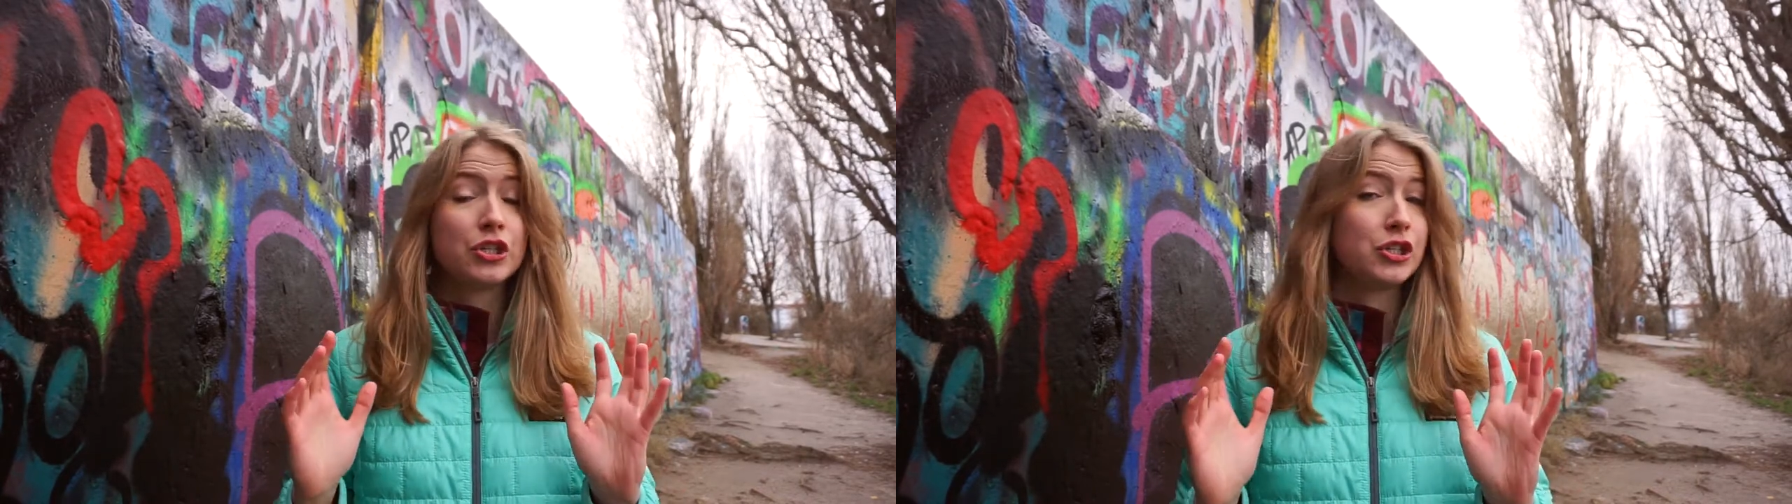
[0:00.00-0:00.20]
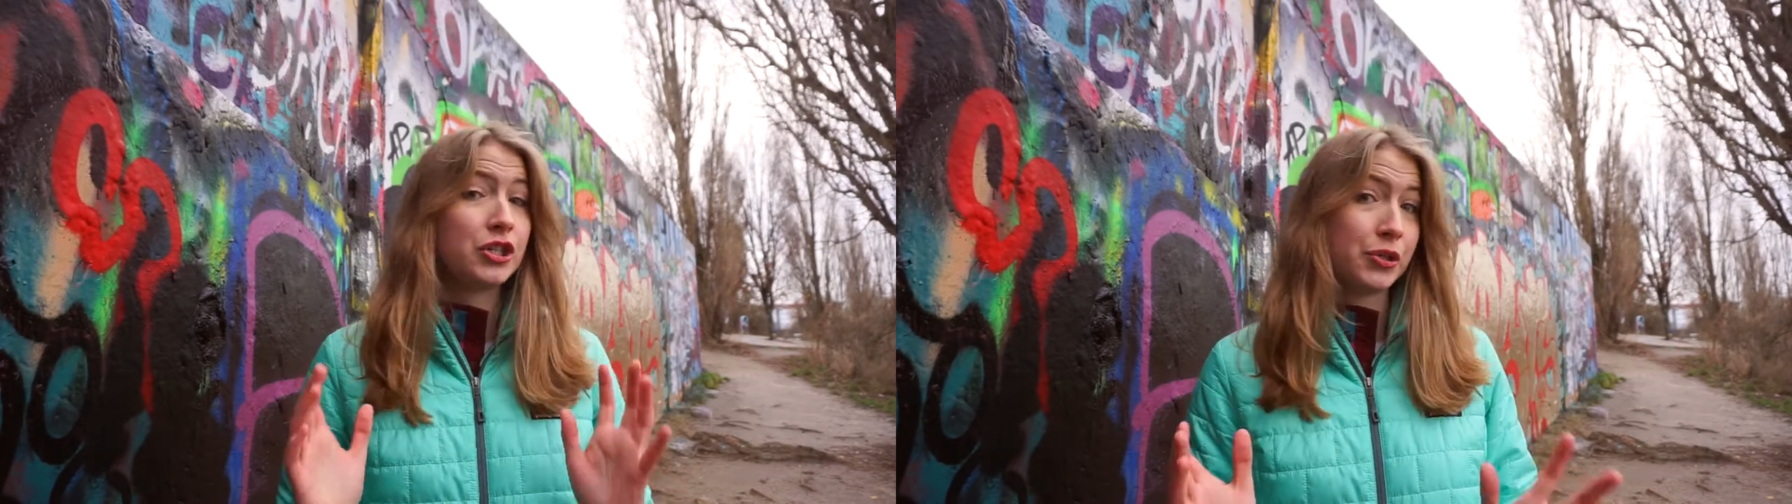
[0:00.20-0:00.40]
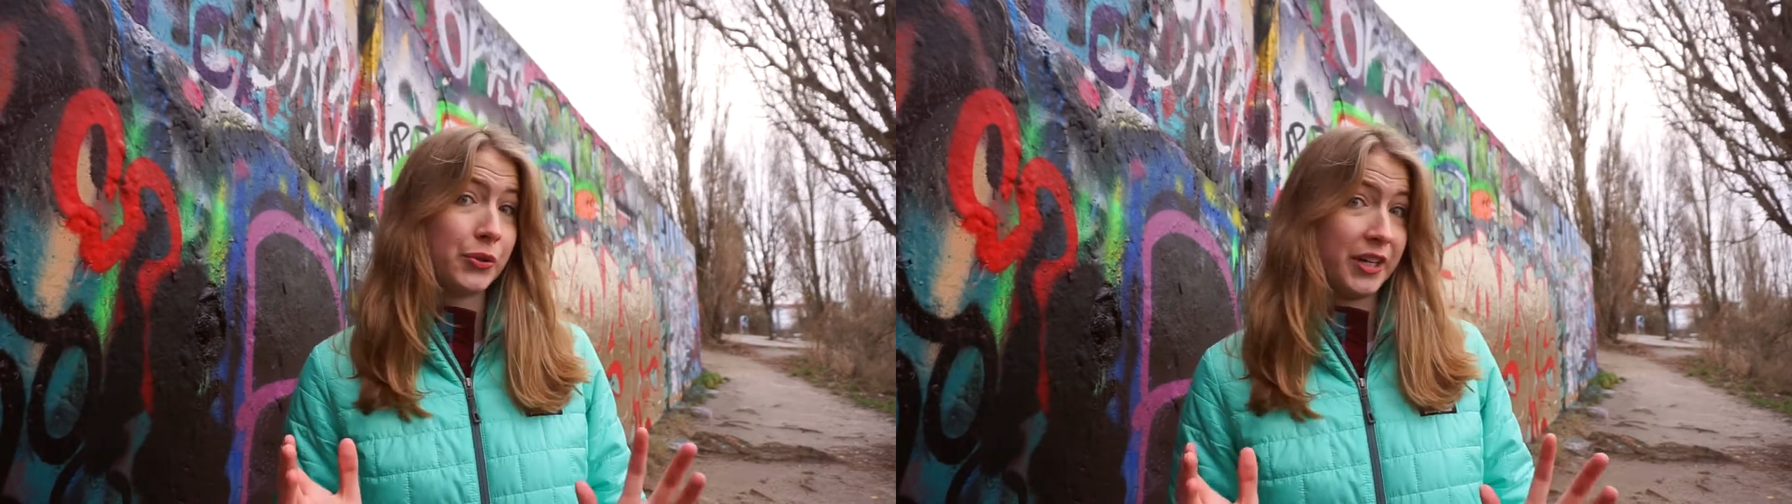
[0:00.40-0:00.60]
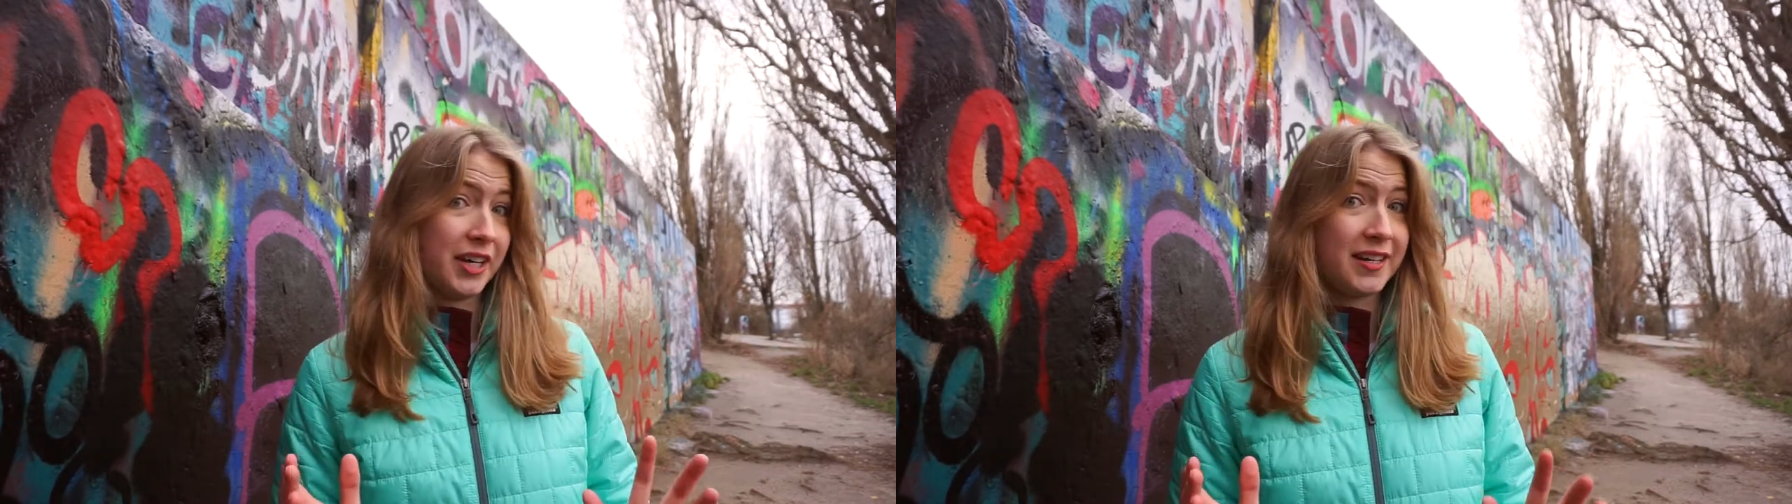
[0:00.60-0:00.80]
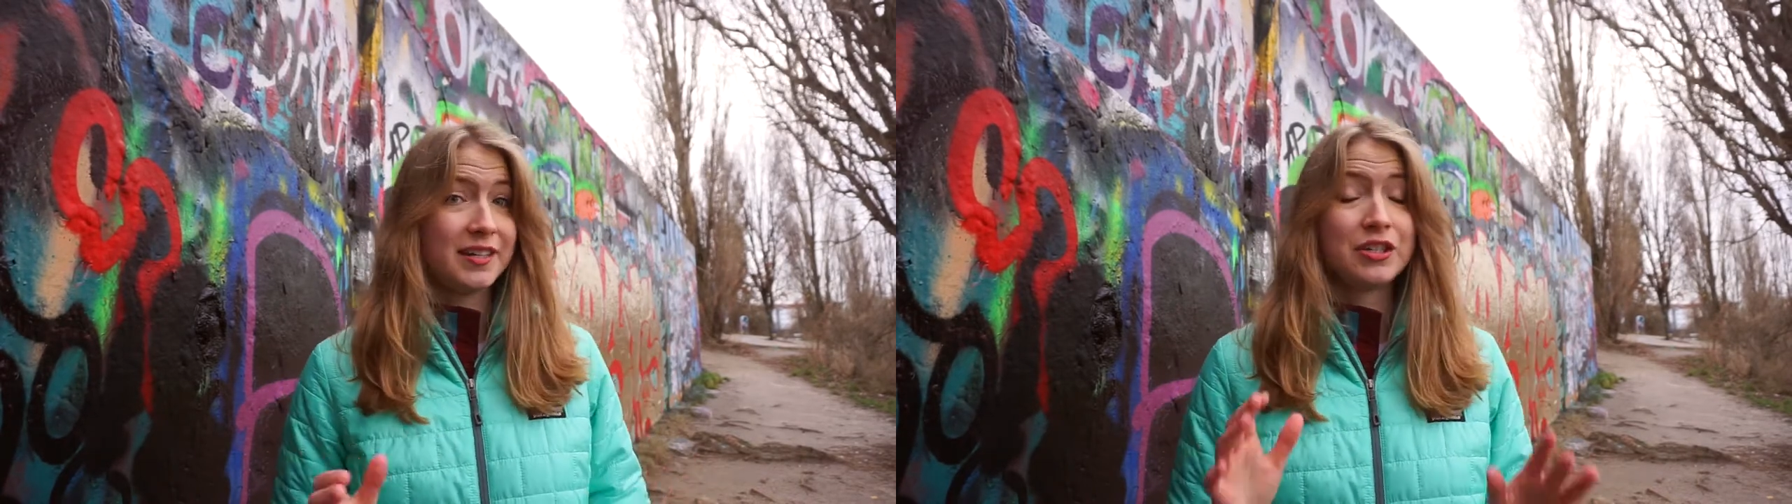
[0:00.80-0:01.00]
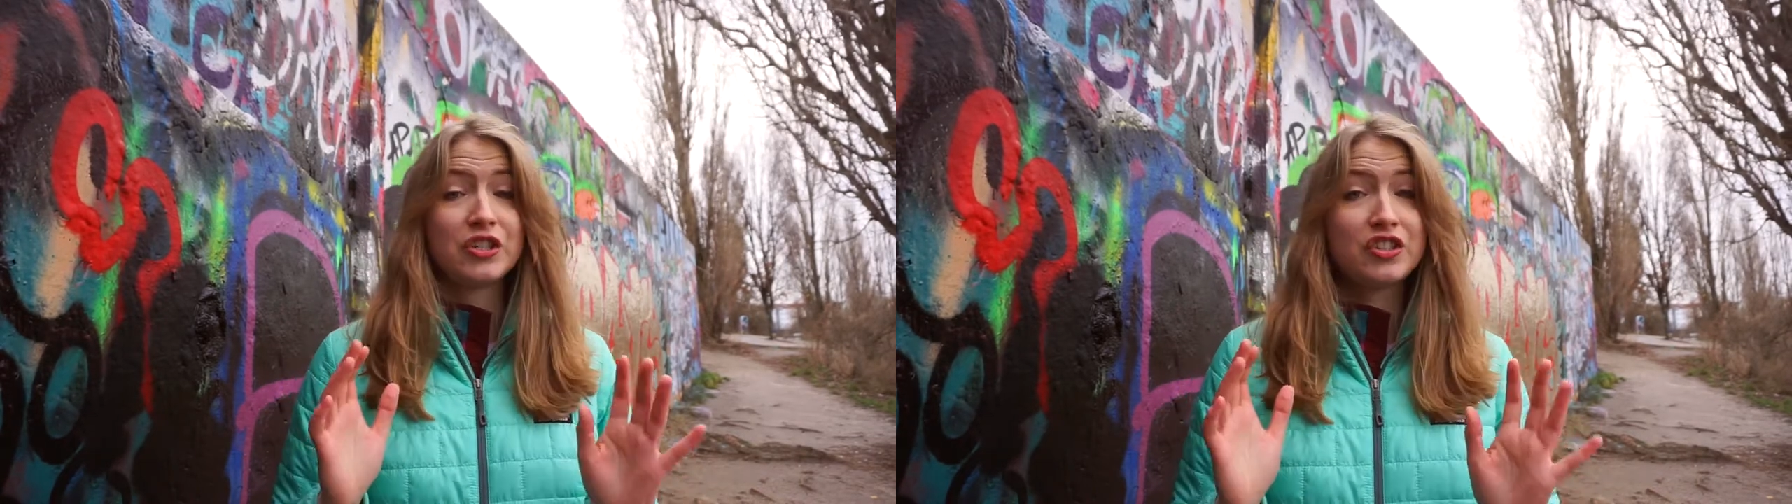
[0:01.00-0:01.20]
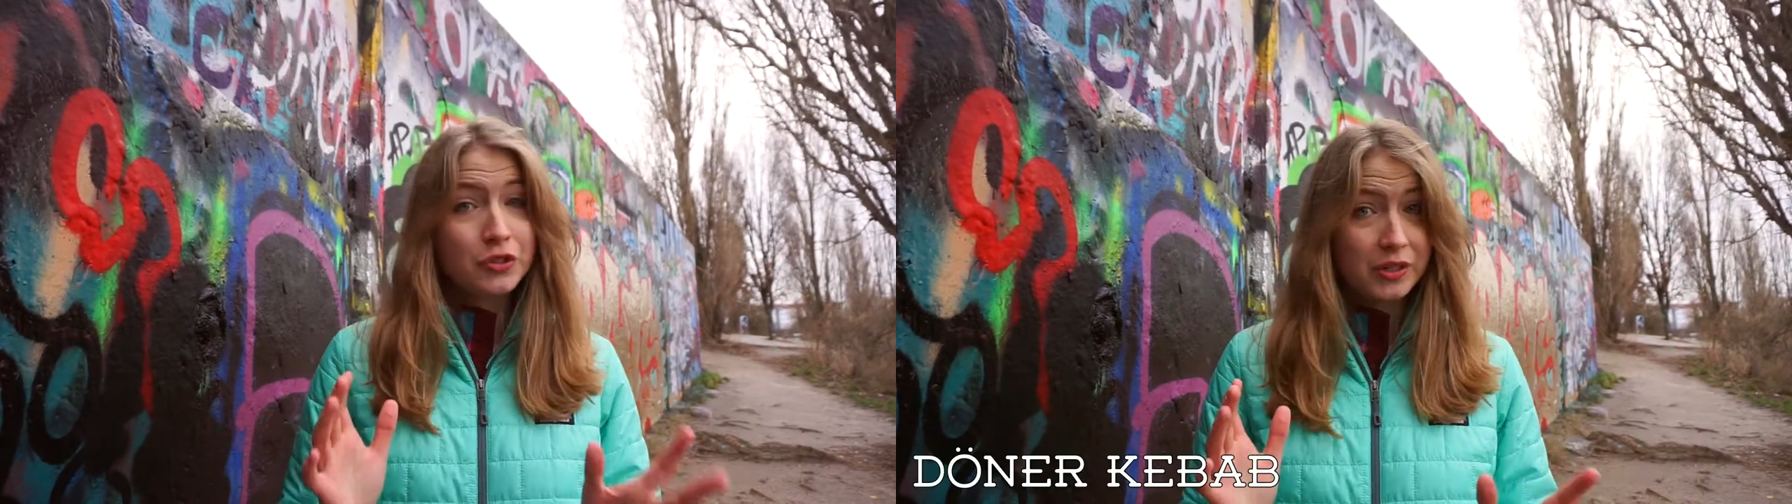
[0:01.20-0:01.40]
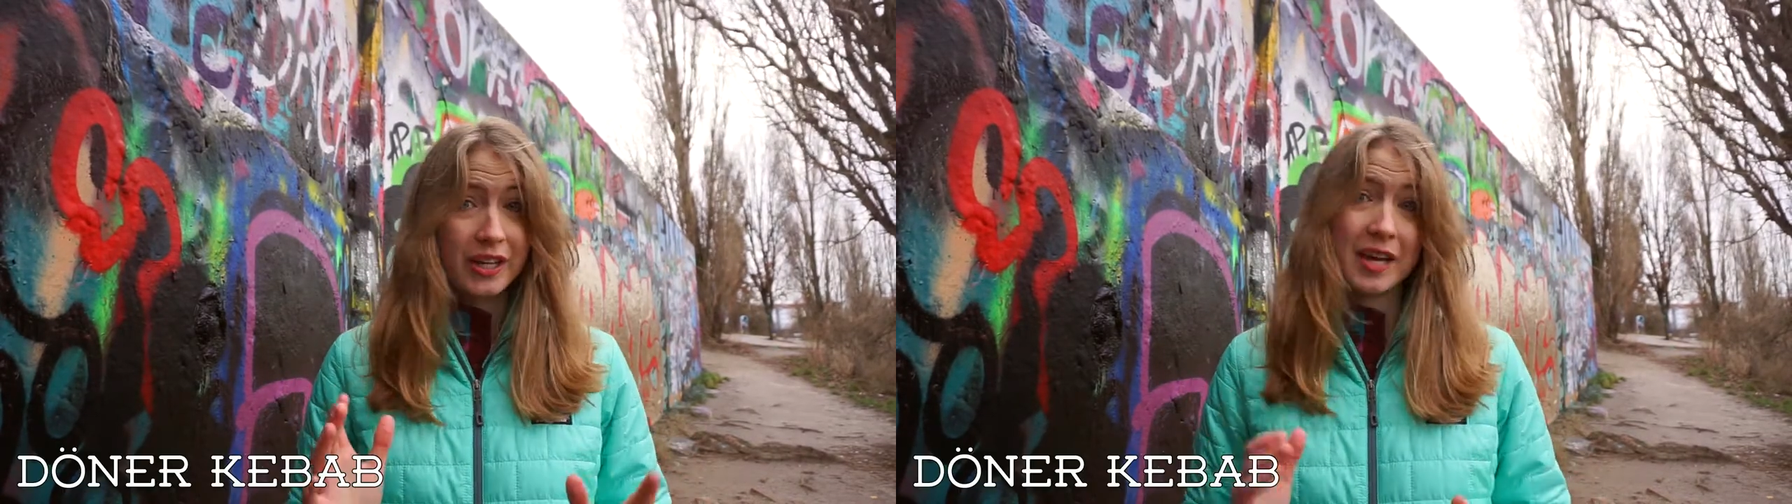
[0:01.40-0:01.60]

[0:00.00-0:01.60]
Döner, Döner